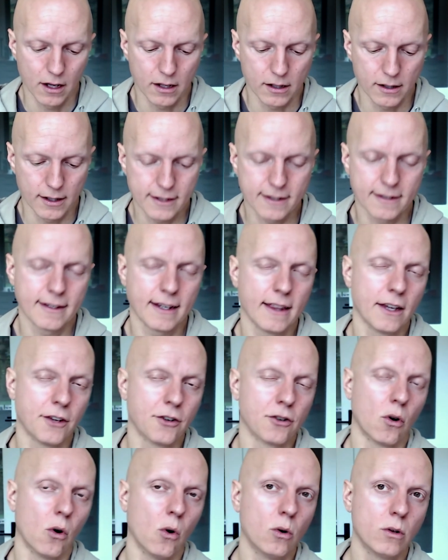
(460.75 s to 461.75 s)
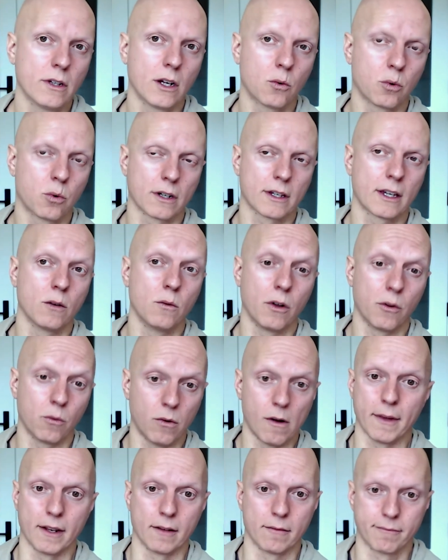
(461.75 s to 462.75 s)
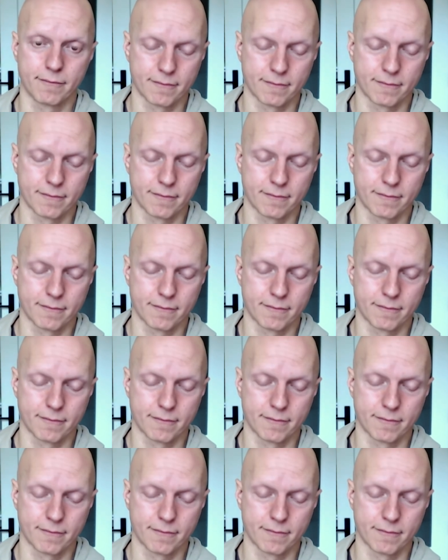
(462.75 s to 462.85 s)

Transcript: Let's say that you're only working with women.